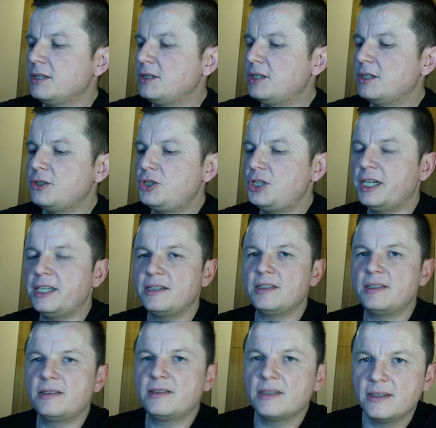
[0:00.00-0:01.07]

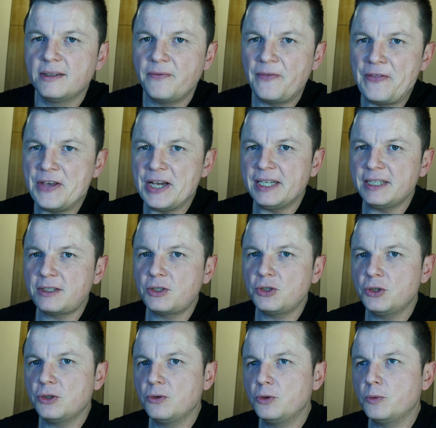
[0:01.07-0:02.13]
suggests
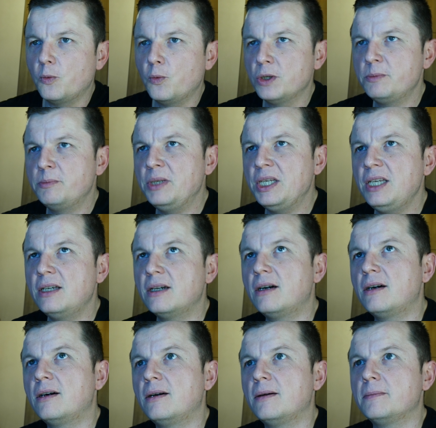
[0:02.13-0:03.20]
this would be
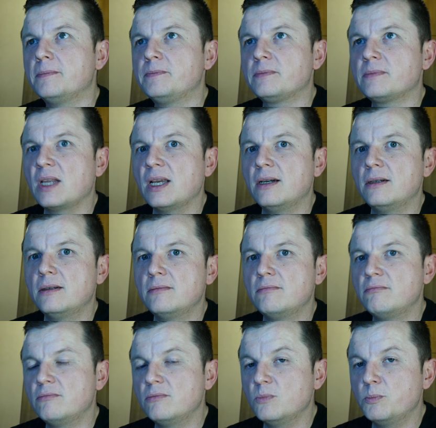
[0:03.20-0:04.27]

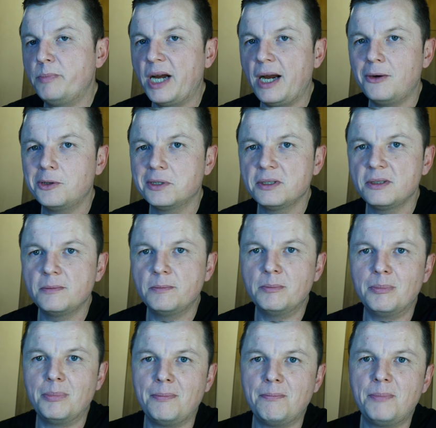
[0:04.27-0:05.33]
powered
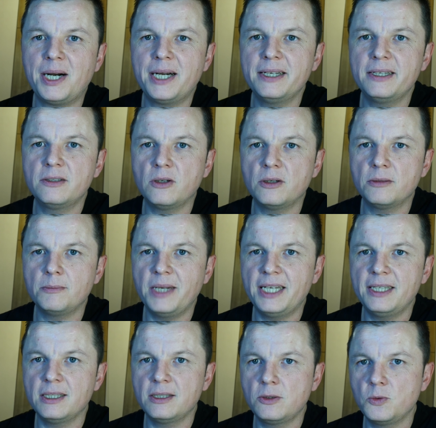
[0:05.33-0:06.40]
by an
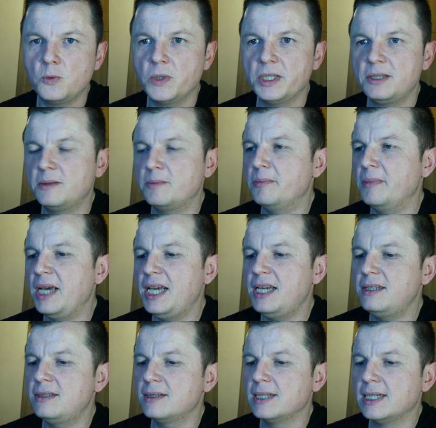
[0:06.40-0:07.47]
automatic
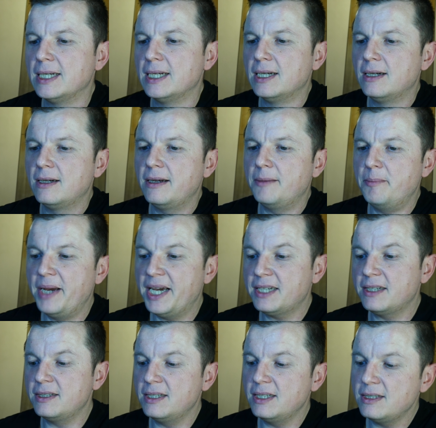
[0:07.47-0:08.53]
Swiss-made
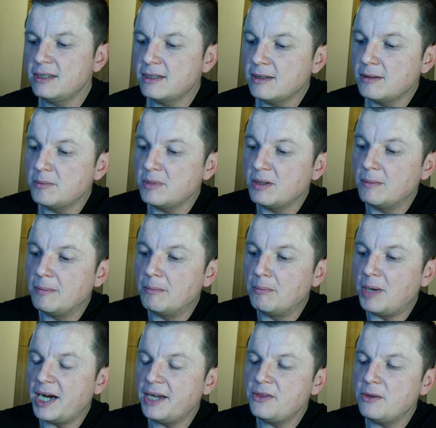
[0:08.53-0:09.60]
mechanism
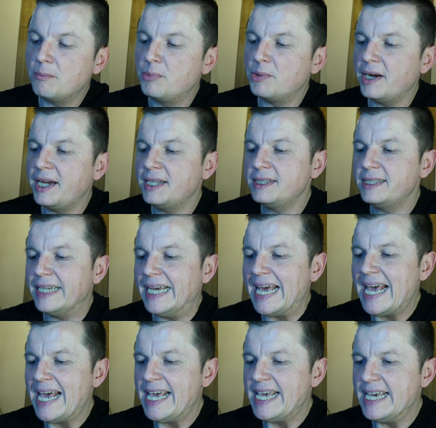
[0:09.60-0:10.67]
by the brand
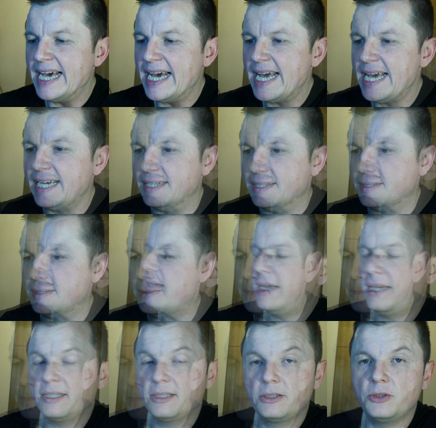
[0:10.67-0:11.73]
AS.
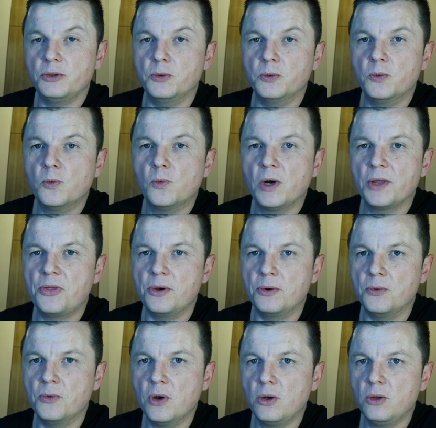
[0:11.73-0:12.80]
As to what the
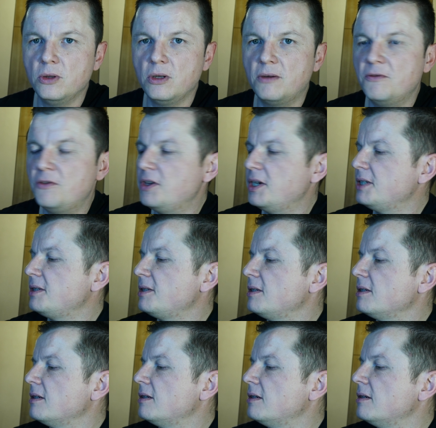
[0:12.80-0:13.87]
role of this